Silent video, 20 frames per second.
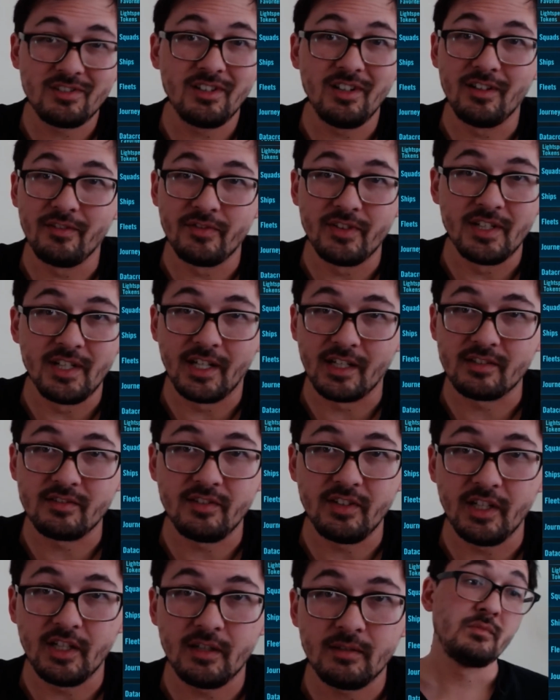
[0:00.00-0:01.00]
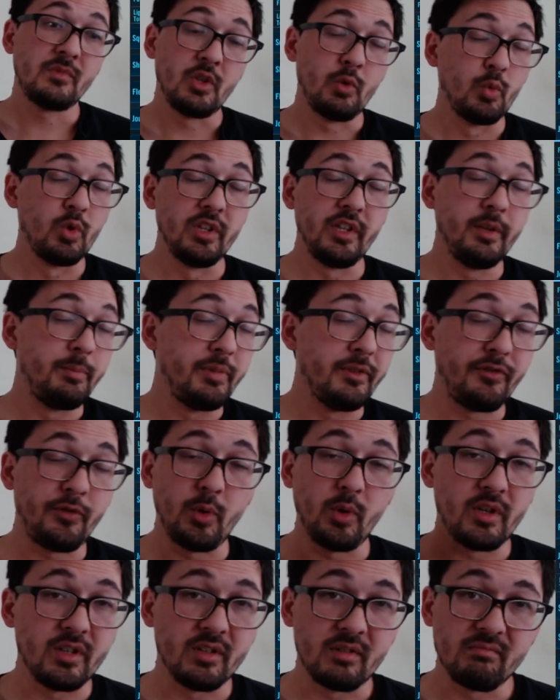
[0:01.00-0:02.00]
of the next year. Really,
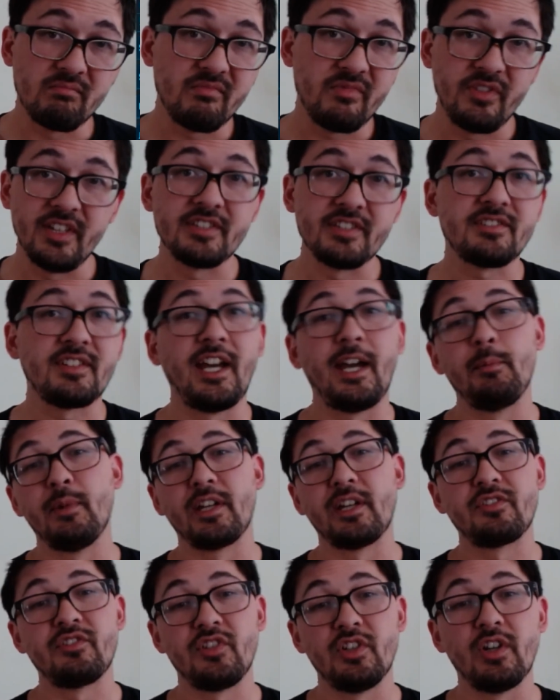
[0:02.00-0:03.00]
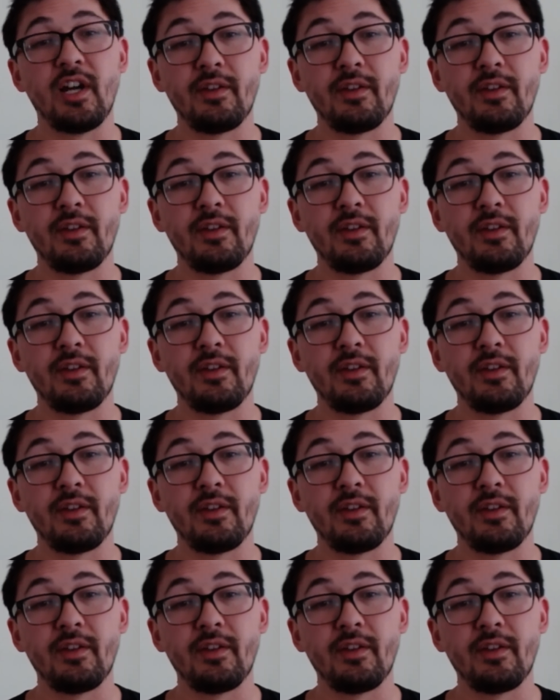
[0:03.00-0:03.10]
before this time next year,